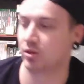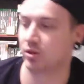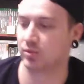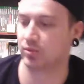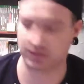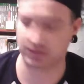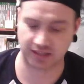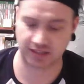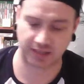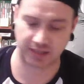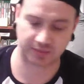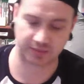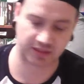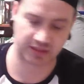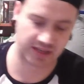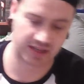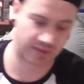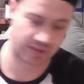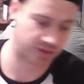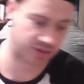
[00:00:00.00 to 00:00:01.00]
One games
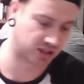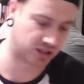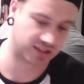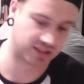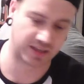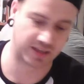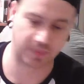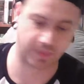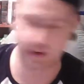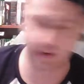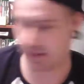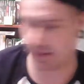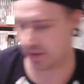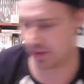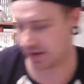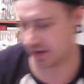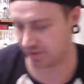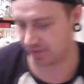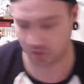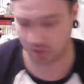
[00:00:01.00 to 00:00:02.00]
there, which I didn't pay a
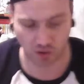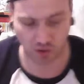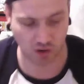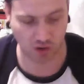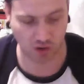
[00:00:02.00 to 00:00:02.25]
penny for.